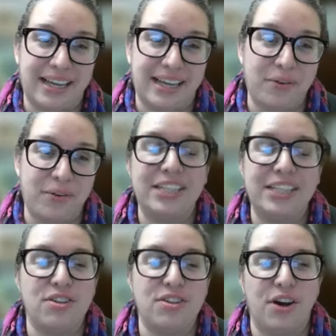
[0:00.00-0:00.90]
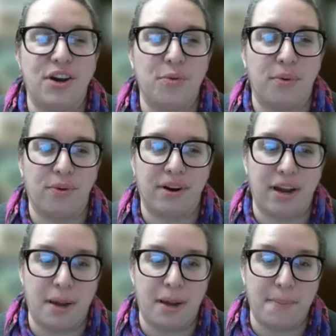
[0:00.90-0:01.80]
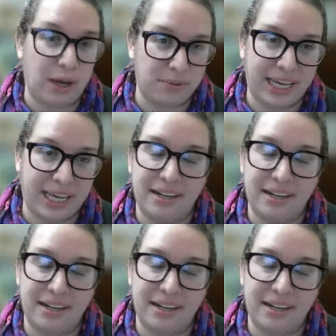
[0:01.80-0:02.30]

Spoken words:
and they wanted to know more about that,